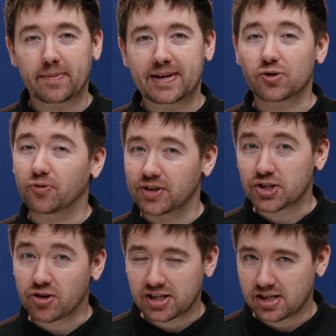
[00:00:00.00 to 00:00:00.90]
limits or
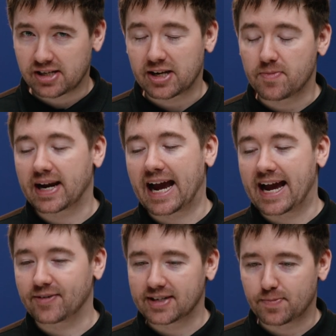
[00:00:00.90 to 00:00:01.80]
restrictions that you might
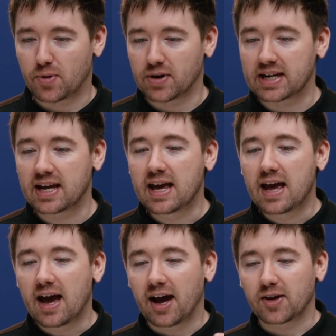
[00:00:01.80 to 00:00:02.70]
have at this point.
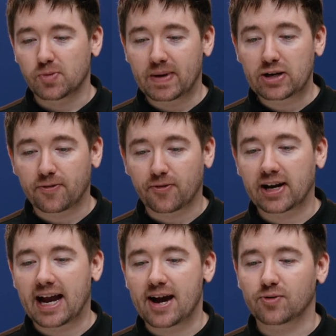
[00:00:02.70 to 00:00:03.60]
Uh, so make your free
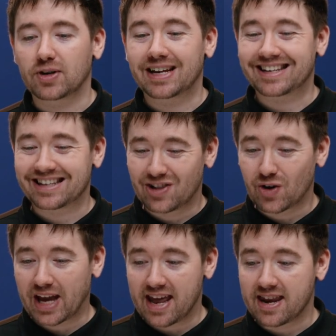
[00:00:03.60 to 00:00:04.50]
account
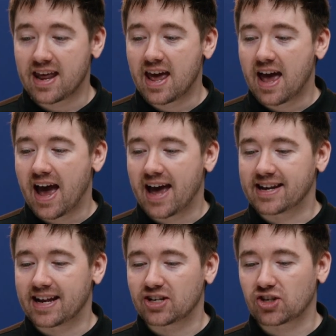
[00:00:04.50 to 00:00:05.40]
log in and
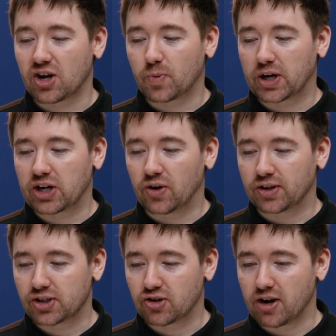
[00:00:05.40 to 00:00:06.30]
then start working on
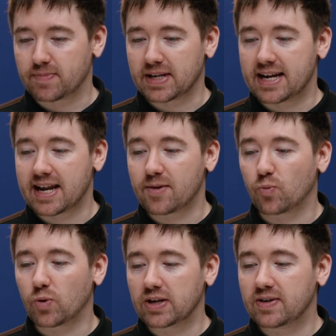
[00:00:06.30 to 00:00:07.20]
a script. And then
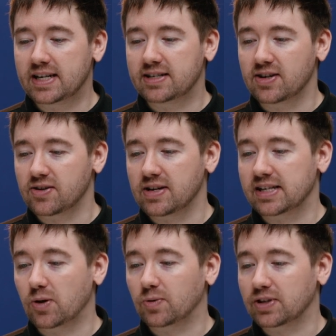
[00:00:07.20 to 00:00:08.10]
what you need to do is
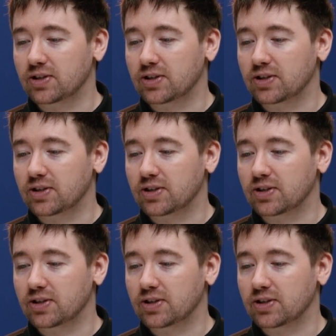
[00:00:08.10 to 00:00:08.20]
go to